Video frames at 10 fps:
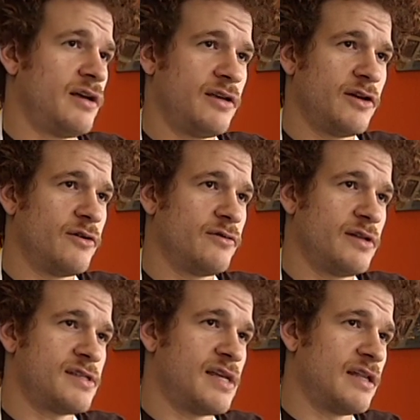you know,
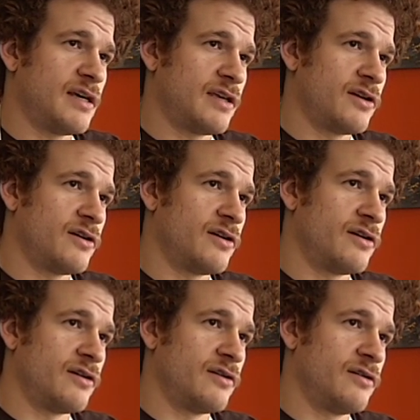it's not like
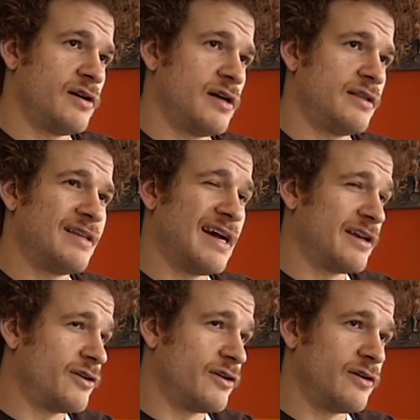your
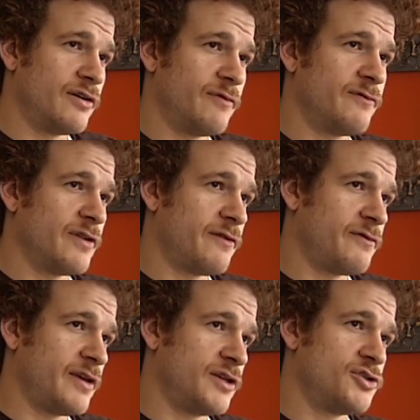diner,
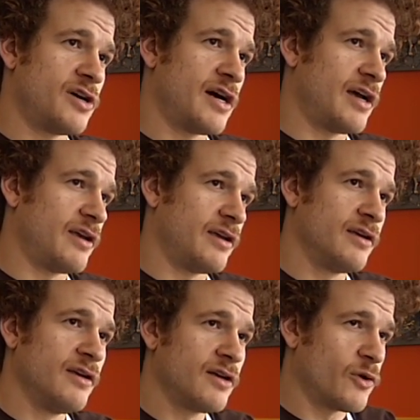fluffy, dry,
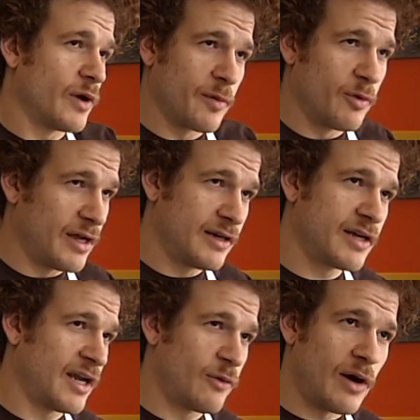quick bread
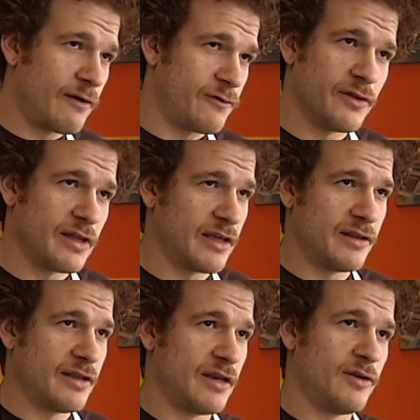kind of waffle
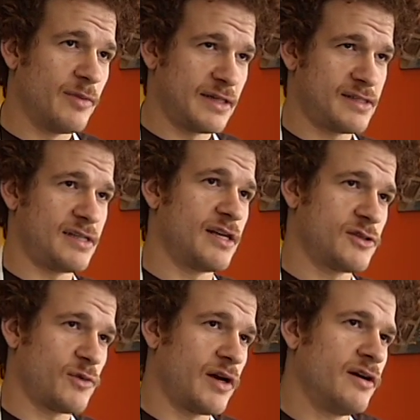that you might see
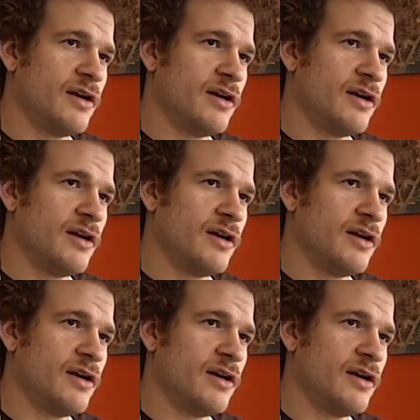elsewhere.